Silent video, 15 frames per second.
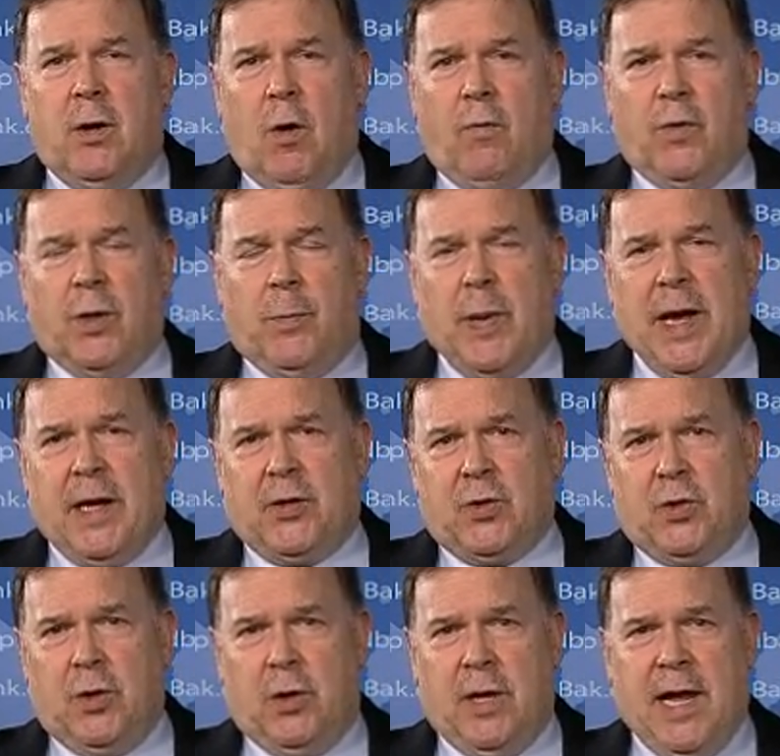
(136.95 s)
over the
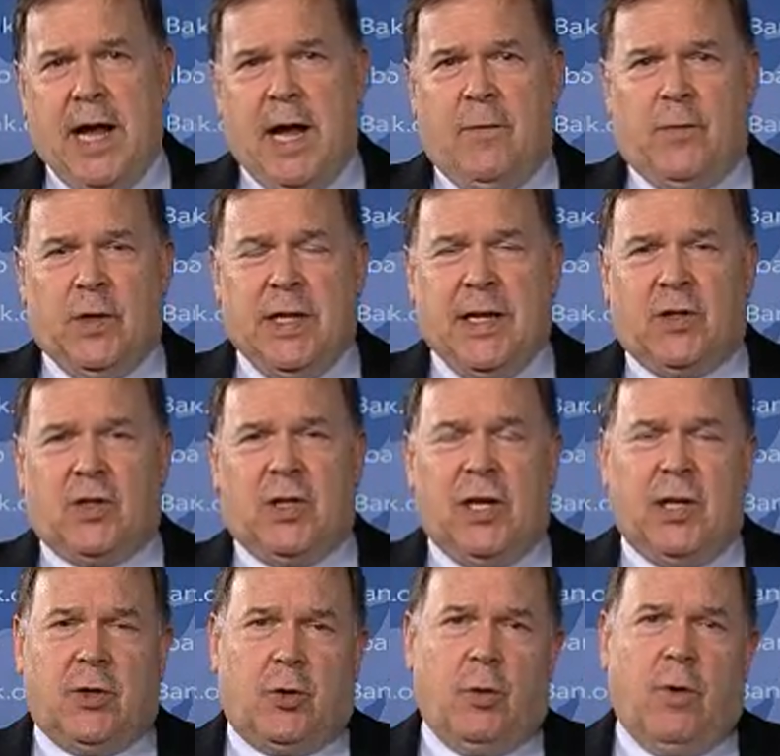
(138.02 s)
past year and a half, and that's
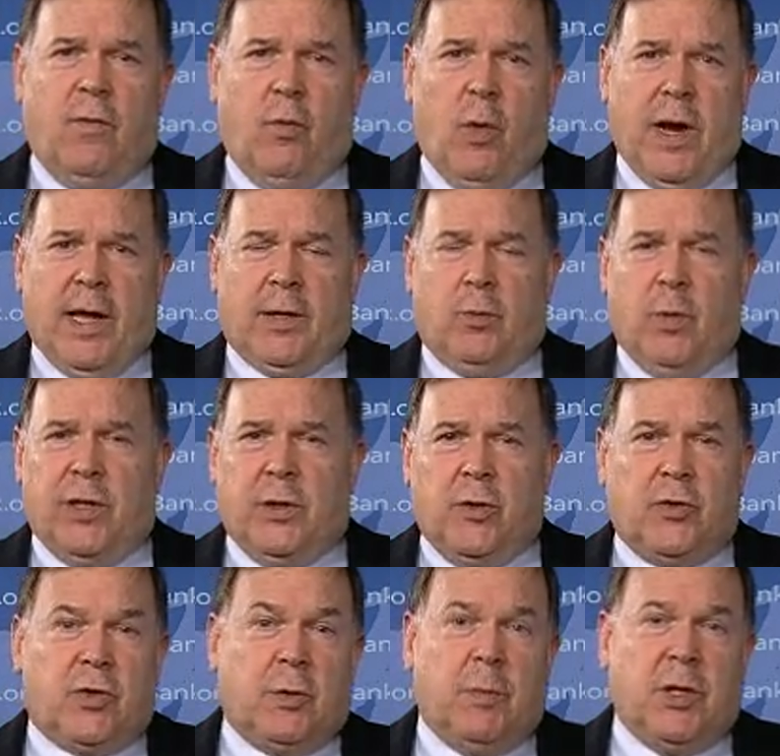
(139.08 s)
the issue of REDD,
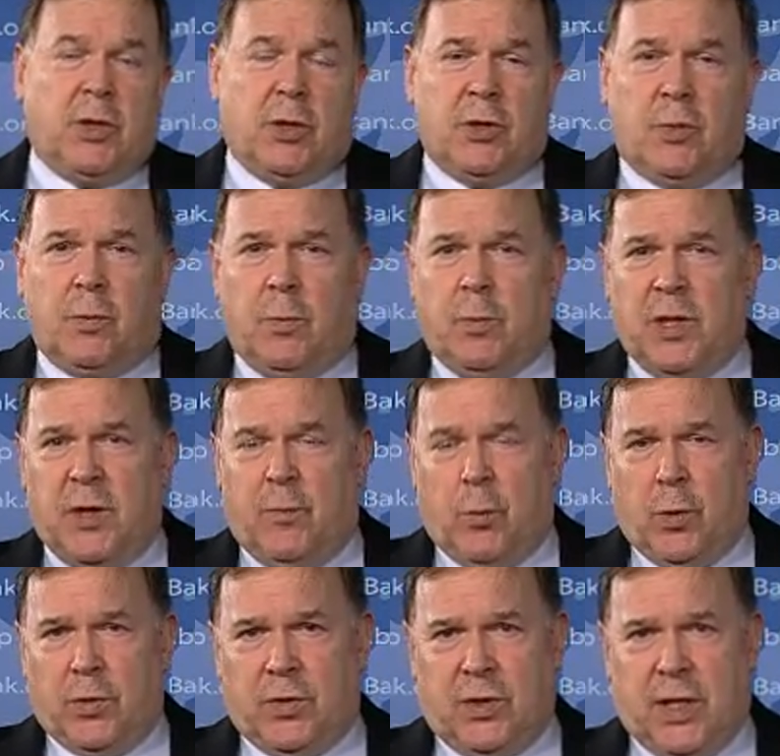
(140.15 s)
reduced emissions from
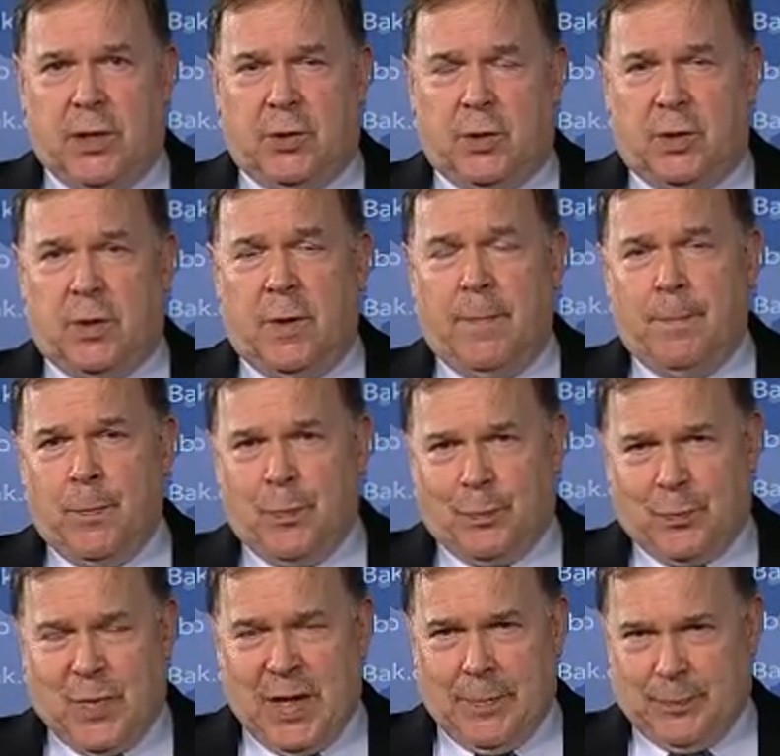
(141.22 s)
deforestation
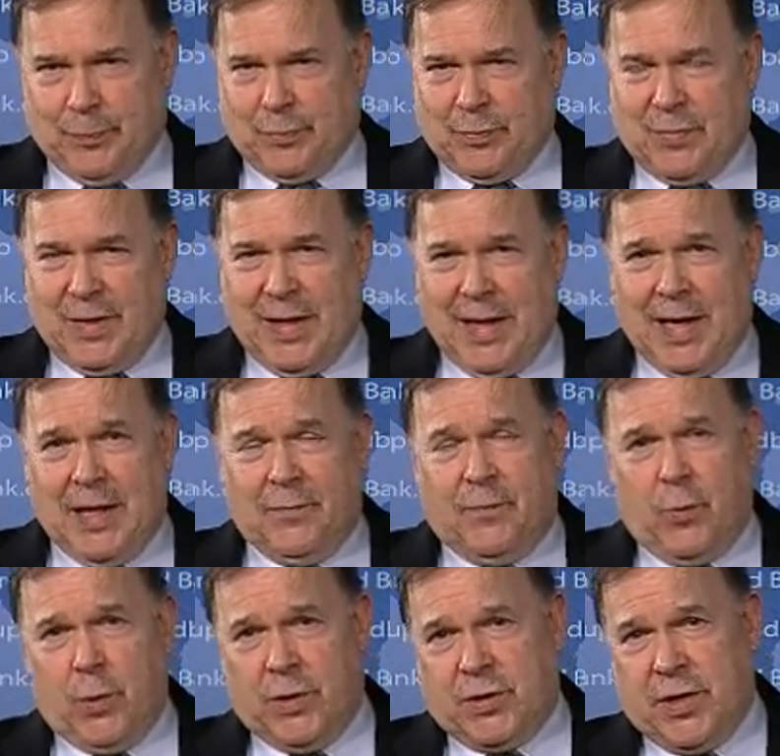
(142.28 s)

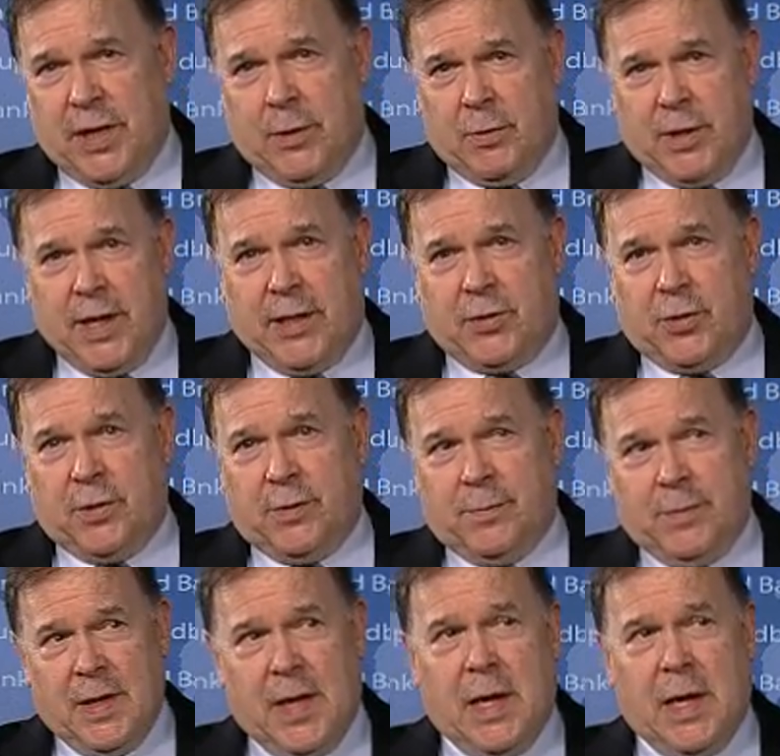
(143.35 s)
and forest degradation.